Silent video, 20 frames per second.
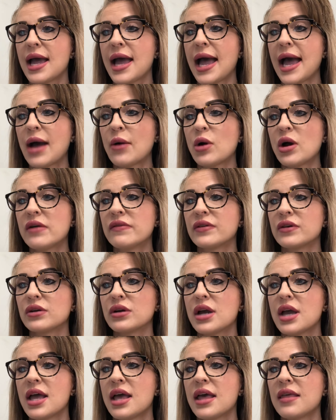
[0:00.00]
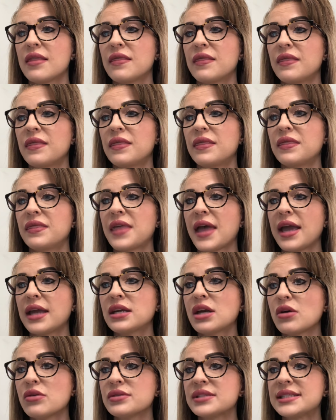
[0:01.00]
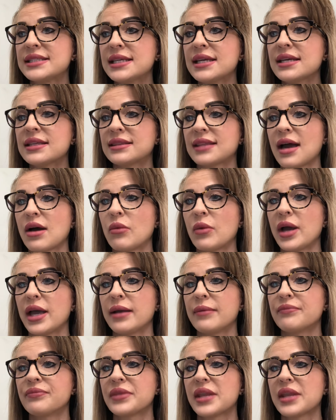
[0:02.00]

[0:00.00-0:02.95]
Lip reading: However, they don't see it that way.